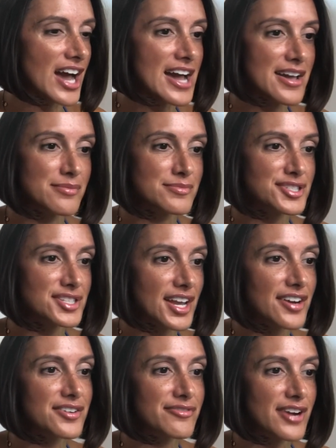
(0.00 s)
I am
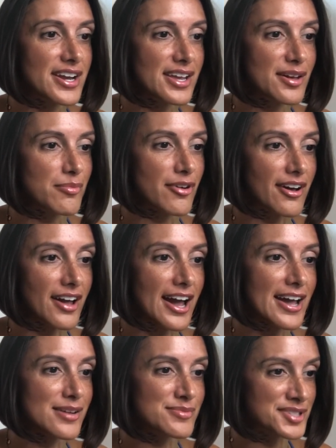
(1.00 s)
scared of writing a book.
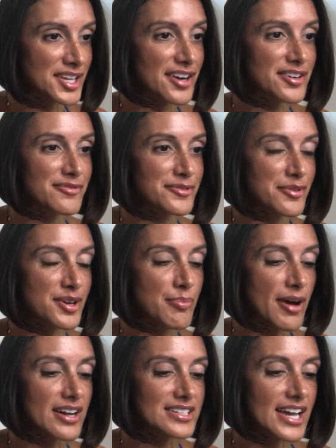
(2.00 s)
I am scared of doing a
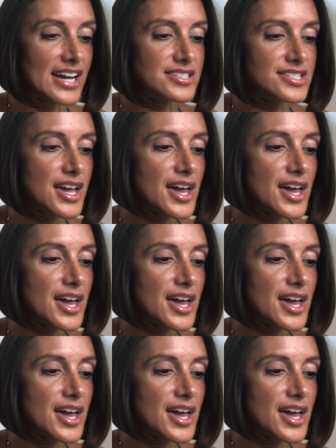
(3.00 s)
podcast.